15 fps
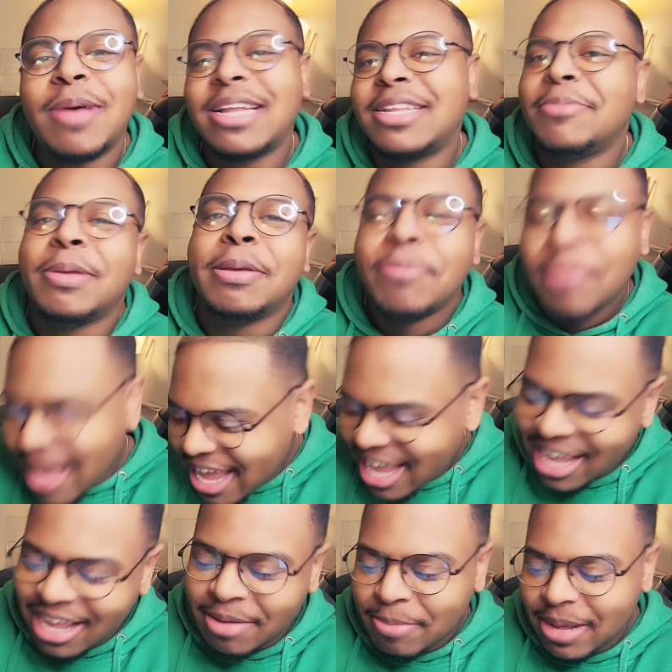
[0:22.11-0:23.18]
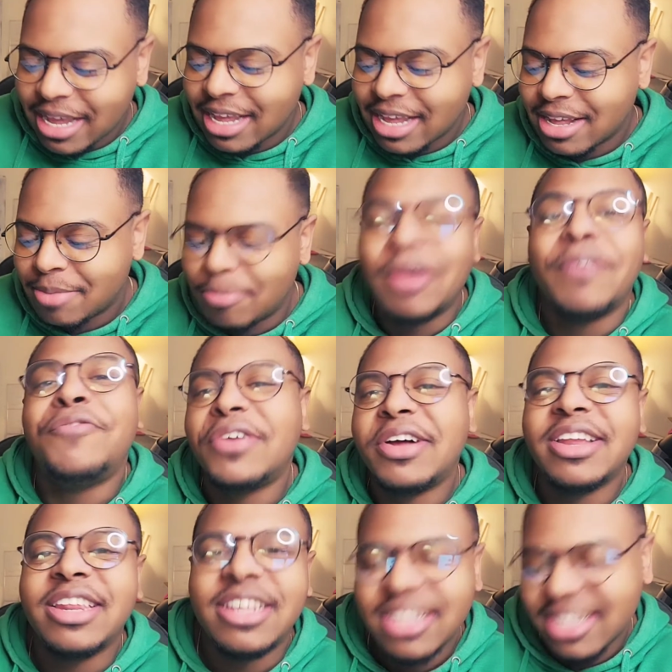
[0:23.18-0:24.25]
this ready. Is about to be bad, man, but
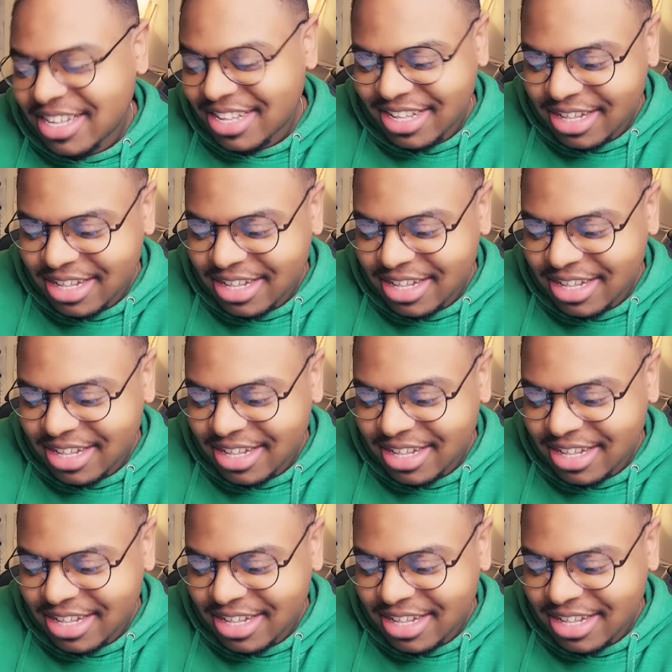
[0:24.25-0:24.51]
funny.